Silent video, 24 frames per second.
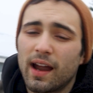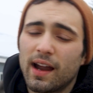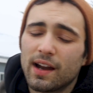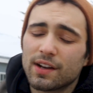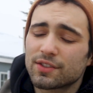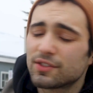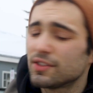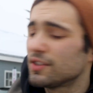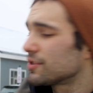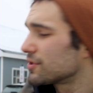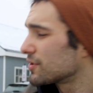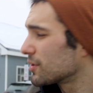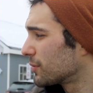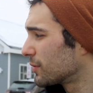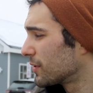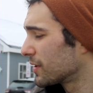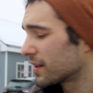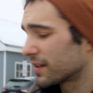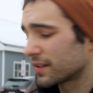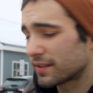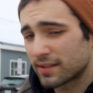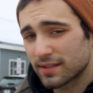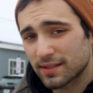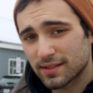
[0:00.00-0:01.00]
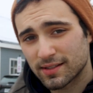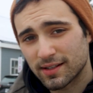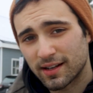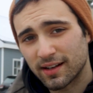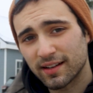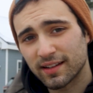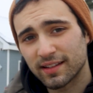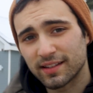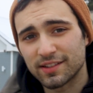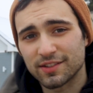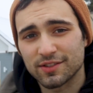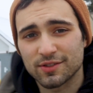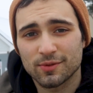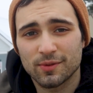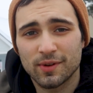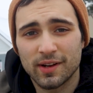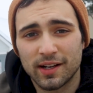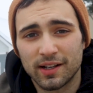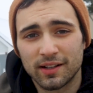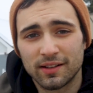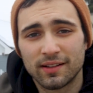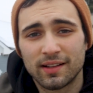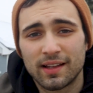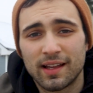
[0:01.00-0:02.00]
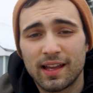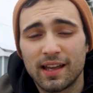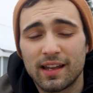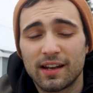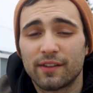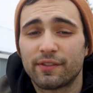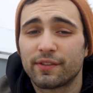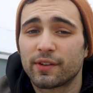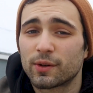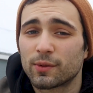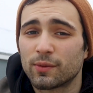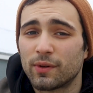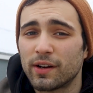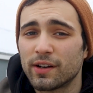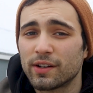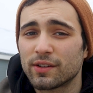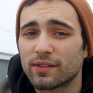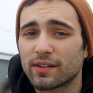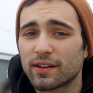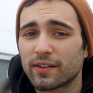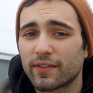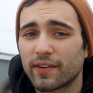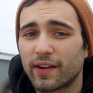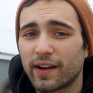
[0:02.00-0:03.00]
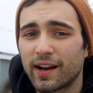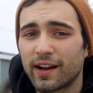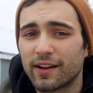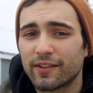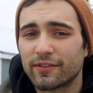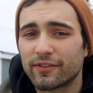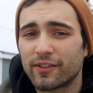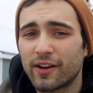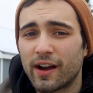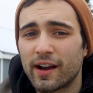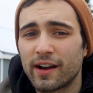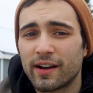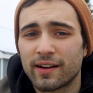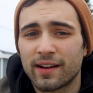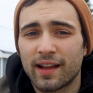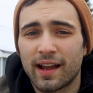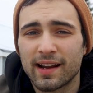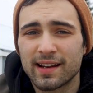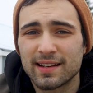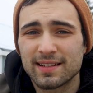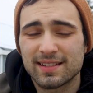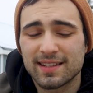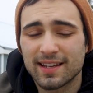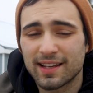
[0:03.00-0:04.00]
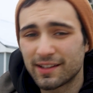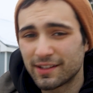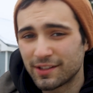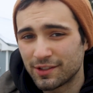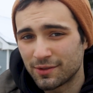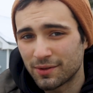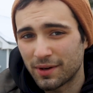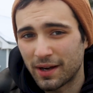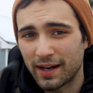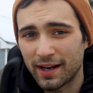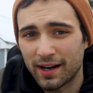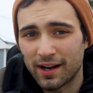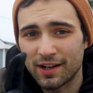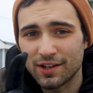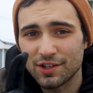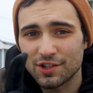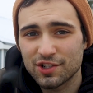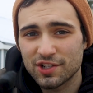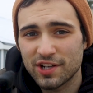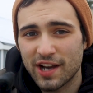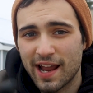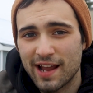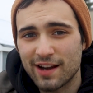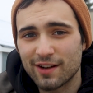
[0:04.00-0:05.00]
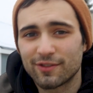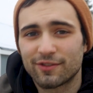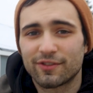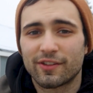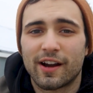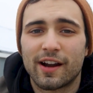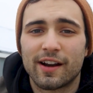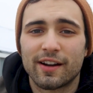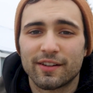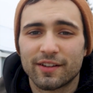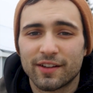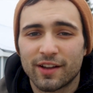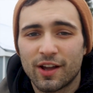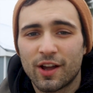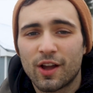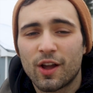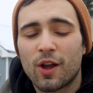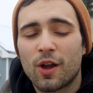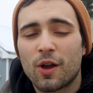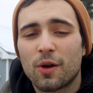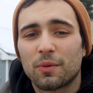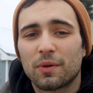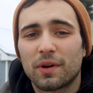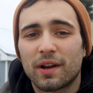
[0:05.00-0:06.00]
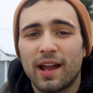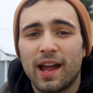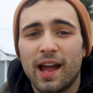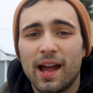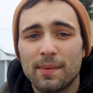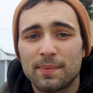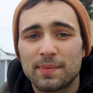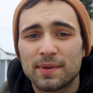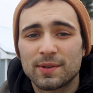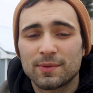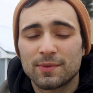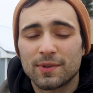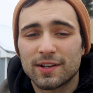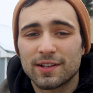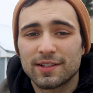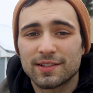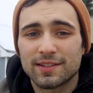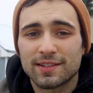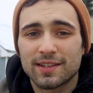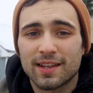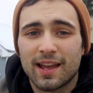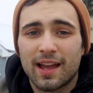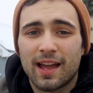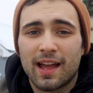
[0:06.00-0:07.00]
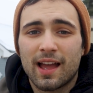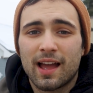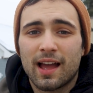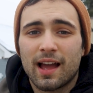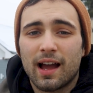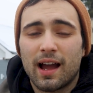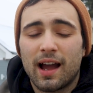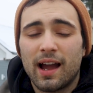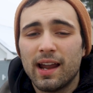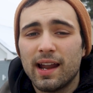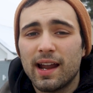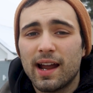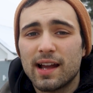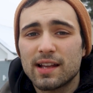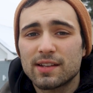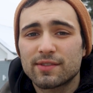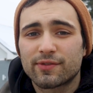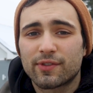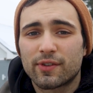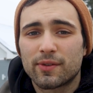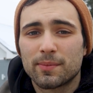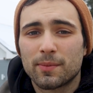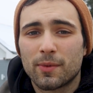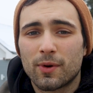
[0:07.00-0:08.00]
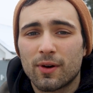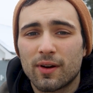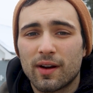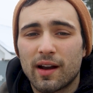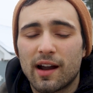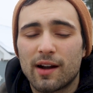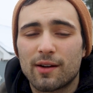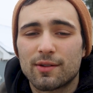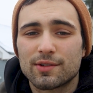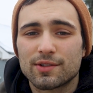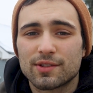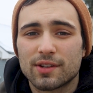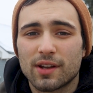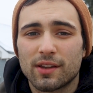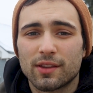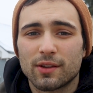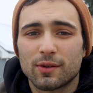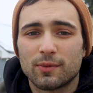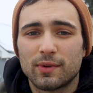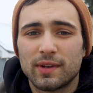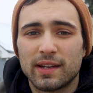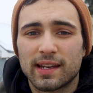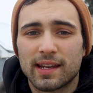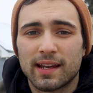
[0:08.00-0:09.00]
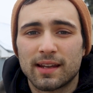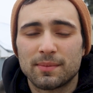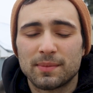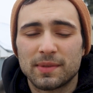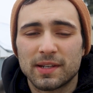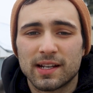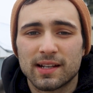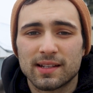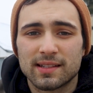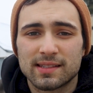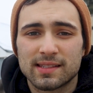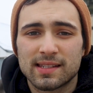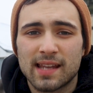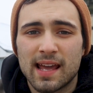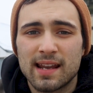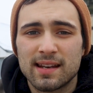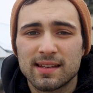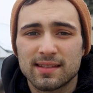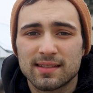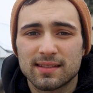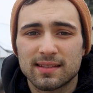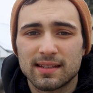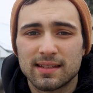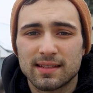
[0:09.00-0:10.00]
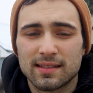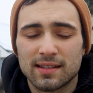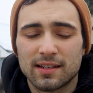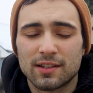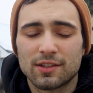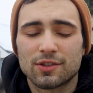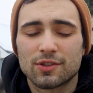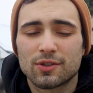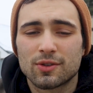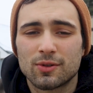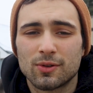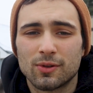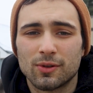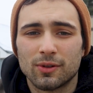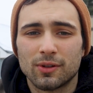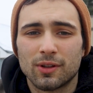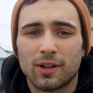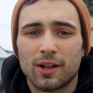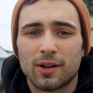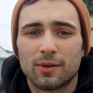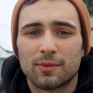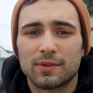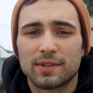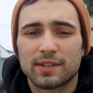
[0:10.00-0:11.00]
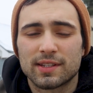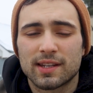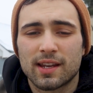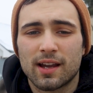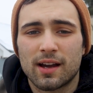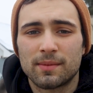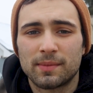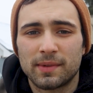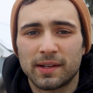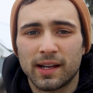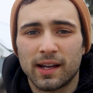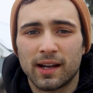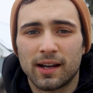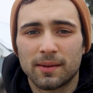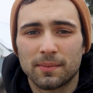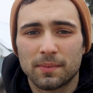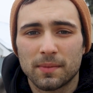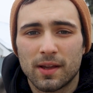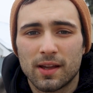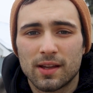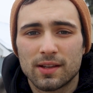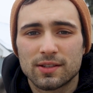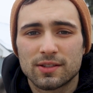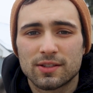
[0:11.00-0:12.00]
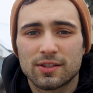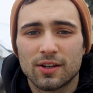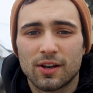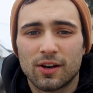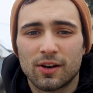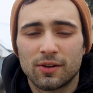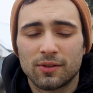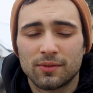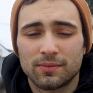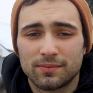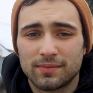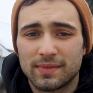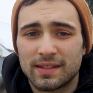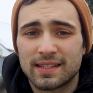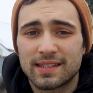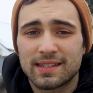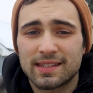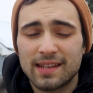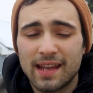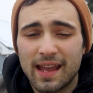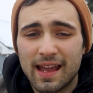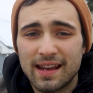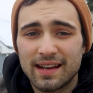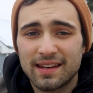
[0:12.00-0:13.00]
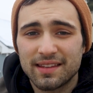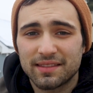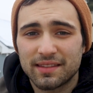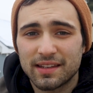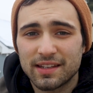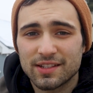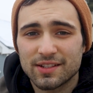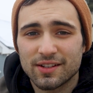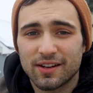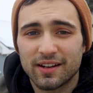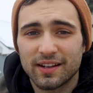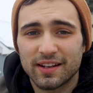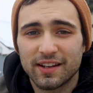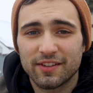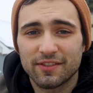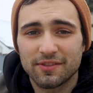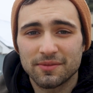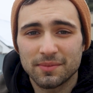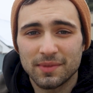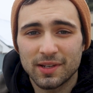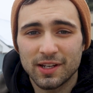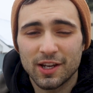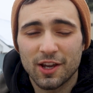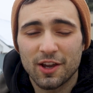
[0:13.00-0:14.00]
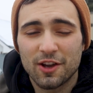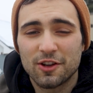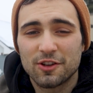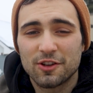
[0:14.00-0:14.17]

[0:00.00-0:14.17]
I actually used to work at this Dunkin' as well, and if you're wondering if I got fired, I can tell you I got shadow fired. What happened was, I asked for more hours on the weekend because tennis season in school was coming up. So instead, they started giving me